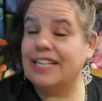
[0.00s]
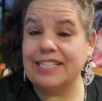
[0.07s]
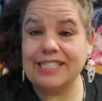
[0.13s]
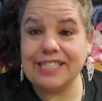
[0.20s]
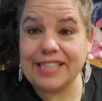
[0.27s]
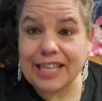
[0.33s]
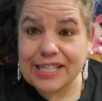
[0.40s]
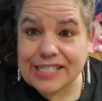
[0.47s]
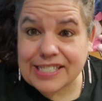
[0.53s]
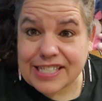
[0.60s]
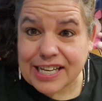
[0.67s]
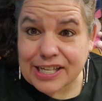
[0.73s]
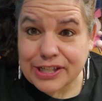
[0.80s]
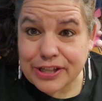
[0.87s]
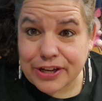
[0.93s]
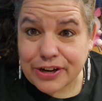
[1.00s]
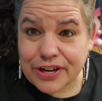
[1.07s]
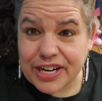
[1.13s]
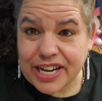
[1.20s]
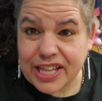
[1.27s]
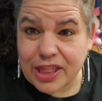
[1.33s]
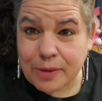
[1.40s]
It's like
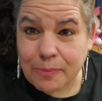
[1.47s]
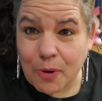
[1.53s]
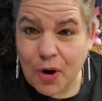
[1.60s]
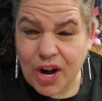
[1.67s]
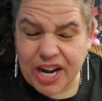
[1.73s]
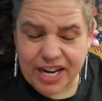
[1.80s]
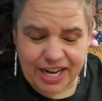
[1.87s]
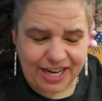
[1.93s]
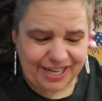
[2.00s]
6.30 in the morning.